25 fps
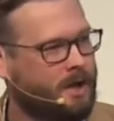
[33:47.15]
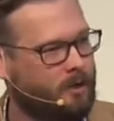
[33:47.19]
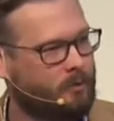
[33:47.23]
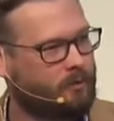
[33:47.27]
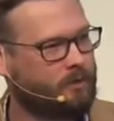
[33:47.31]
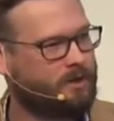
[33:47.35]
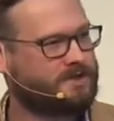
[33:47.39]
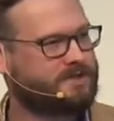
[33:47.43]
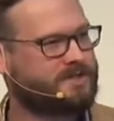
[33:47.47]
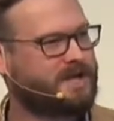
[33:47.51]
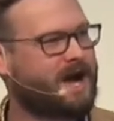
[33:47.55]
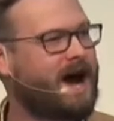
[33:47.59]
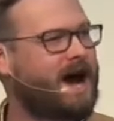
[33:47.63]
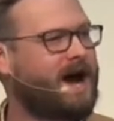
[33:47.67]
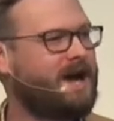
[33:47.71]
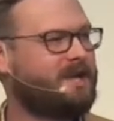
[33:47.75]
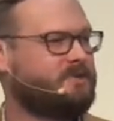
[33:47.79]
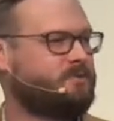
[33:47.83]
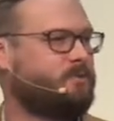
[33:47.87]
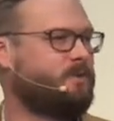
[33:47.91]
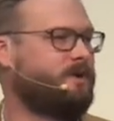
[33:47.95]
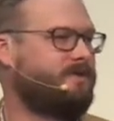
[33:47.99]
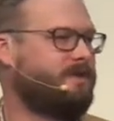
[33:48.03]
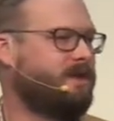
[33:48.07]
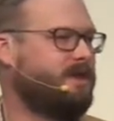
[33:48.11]

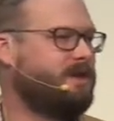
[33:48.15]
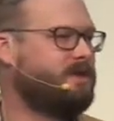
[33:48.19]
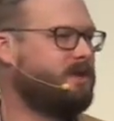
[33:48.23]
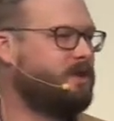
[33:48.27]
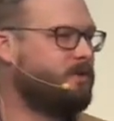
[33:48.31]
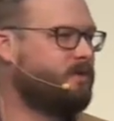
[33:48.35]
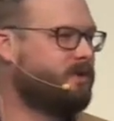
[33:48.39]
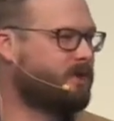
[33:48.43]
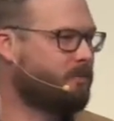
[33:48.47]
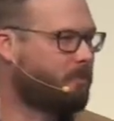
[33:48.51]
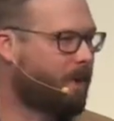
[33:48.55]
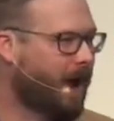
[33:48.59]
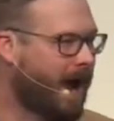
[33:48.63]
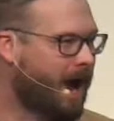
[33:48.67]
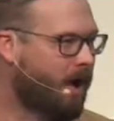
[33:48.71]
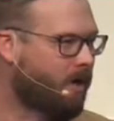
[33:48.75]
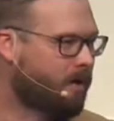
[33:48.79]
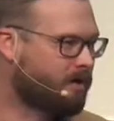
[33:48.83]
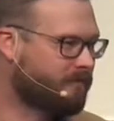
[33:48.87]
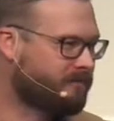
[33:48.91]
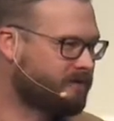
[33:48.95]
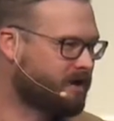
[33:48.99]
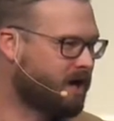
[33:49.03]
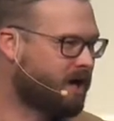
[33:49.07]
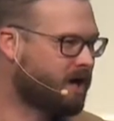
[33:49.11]
resides within you, and the power
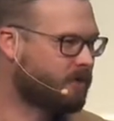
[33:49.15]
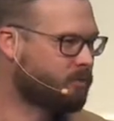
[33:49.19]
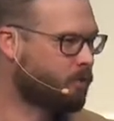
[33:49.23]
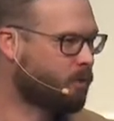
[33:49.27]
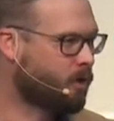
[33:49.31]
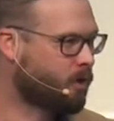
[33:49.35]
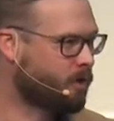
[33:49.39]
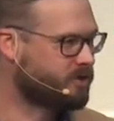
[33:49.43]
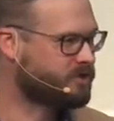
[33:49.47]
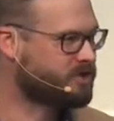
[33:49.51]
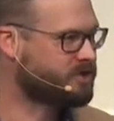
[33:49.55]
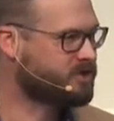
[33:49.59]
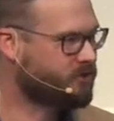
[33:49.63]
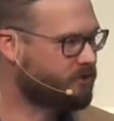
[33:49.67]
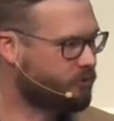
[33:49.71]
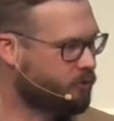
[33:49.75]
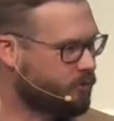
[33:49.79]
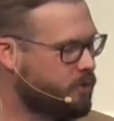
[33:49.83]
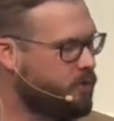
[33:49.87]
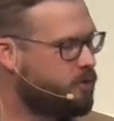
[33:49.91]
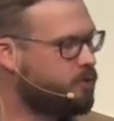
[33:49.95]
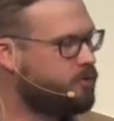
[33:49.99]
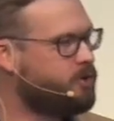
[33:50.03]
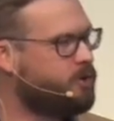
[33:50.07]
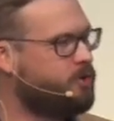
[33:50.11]
of God works
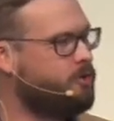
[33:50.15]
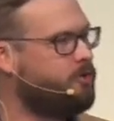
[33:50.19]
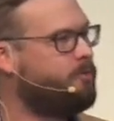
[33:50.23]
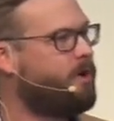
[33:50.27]
through you,